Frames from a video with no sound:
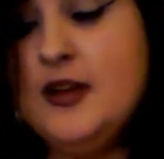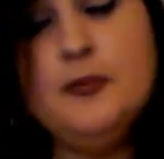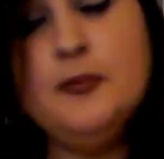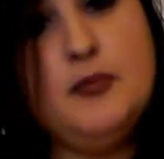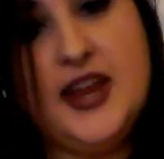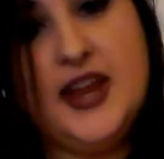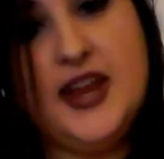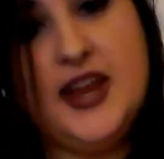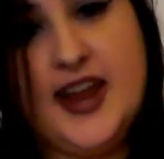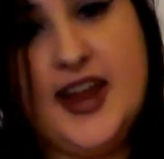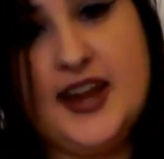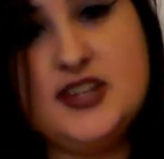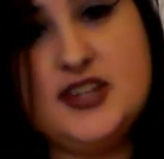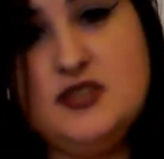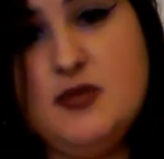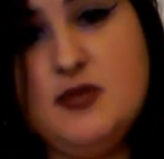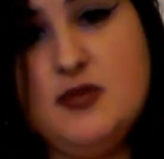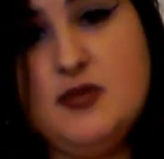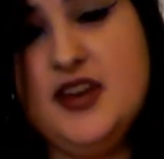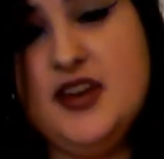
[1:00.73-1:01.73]
My
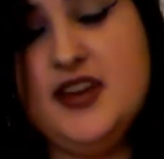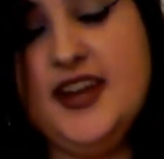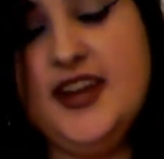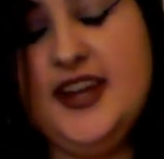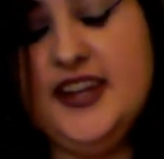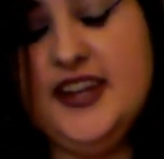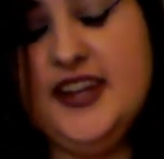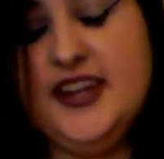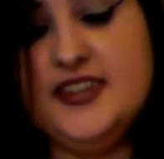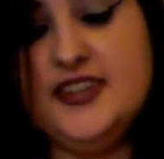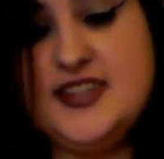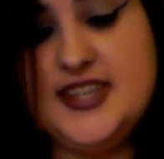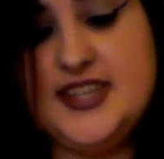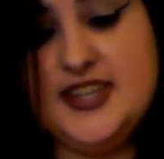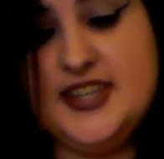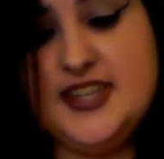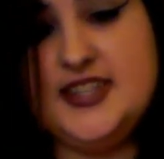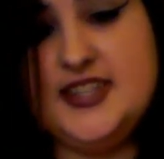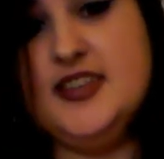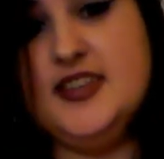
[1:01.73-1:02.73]
next one is
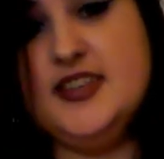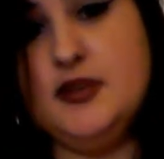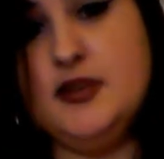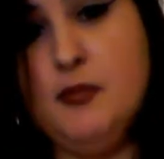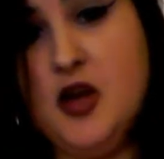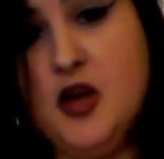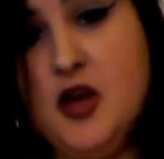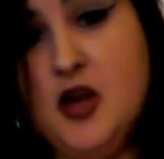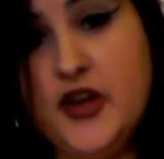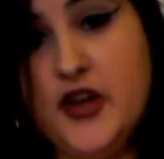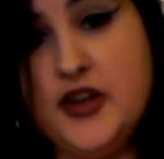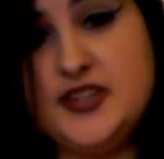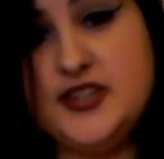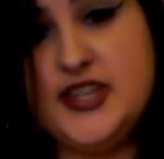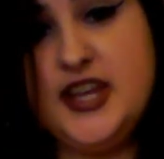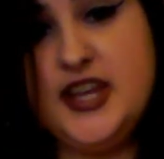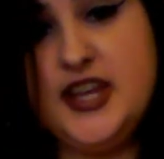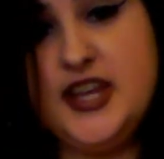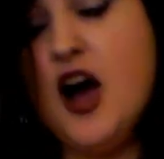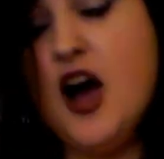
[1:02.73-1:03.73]
Sisters of Mercy.